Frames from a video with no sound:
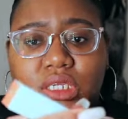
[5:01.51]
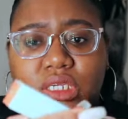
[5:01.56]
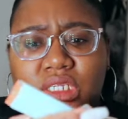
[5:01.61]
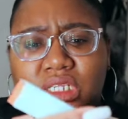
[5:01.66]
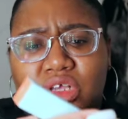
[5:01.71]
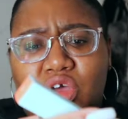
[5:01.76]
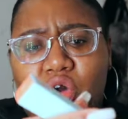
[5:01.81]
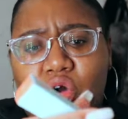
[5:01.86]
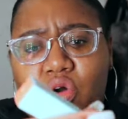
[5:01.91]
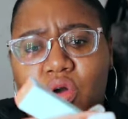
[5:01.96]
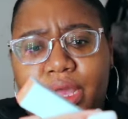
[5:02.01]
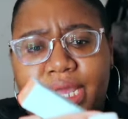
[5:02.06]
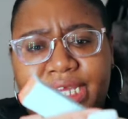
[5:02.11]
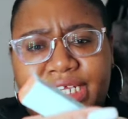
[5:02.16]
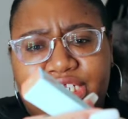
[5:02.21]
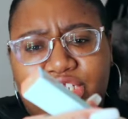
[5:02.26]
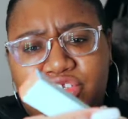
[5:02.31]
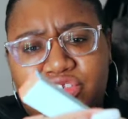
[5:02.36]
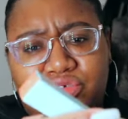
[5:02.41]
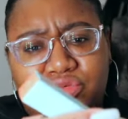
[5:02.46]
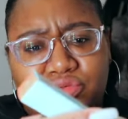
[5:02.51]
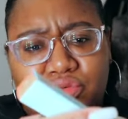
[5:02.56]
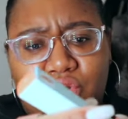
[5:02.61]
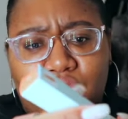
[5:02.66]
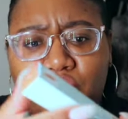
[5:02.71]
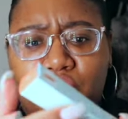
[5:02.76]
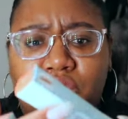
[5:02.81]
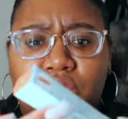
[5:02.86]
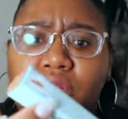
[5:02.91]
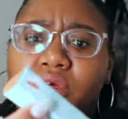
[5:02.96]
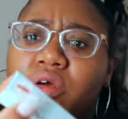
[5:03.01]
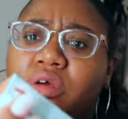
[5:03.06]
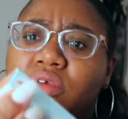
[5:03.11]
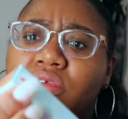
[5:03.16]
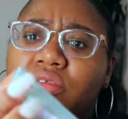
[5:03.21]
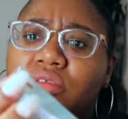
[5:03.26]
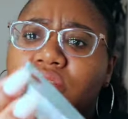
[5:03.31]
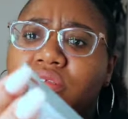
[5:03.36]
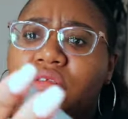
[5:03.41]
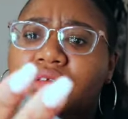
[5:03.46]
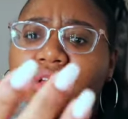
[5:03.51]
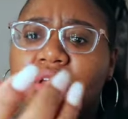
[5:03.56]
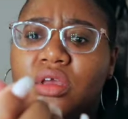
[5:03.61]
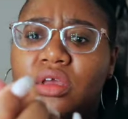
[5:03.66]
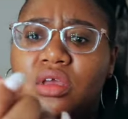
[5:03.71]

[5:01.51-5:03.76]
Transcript: It's called H two O gloss.